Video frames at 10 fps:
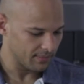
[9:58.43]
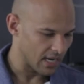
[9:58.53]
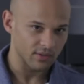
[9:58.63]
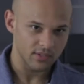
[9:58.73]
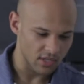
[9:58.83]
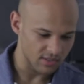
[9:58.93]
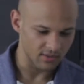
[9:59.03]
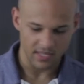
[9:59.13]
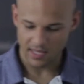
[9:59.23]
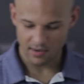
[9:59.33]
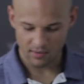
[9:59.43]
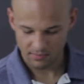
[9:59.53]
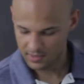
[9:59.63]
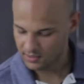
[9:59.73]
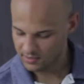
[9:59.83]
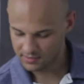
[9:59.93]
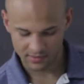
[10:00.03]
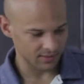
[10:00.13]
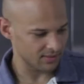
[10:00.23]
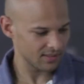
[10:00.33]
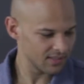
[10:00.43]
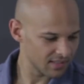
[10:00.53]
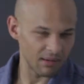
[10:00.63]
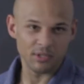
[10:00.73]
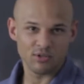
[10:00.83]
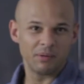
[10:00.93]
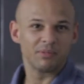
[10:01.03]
I don't suggest doing that at home, but I'm a trained